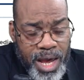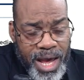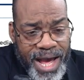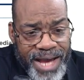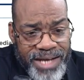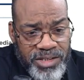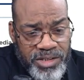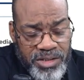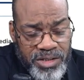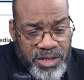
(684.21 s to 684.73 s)

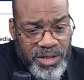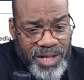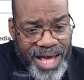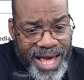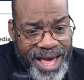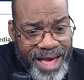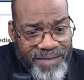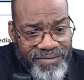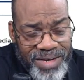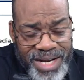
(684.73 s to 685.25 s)
I still
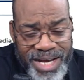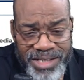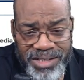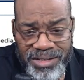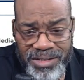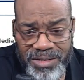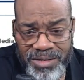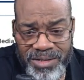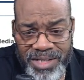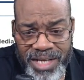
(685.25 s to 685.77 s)
have it. I
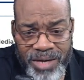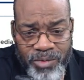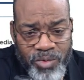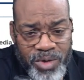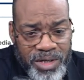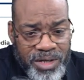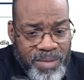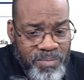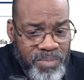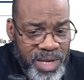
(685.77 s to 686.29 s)
still think
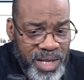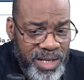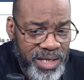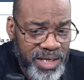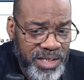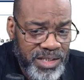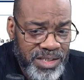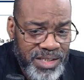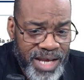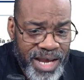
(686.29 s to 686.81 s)
with the
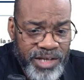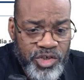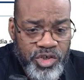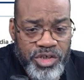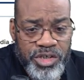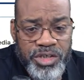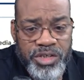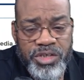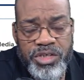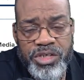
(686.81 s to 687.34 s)
East
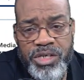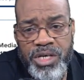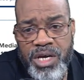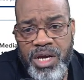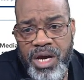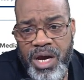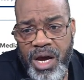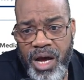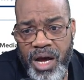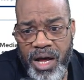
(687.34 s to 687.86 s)
tensions
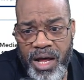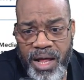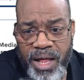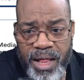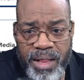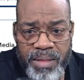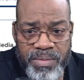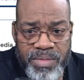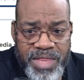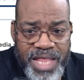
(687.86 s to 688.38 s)

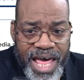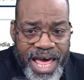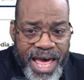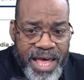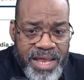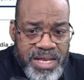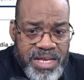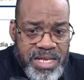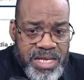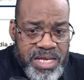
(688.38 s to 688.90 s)
um,
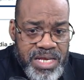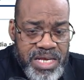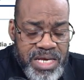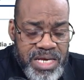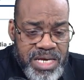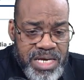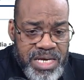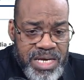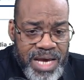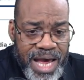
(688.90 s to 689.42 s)
that
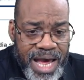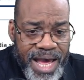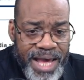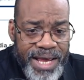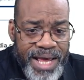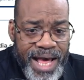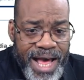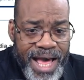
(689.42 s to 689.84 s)
uh, I,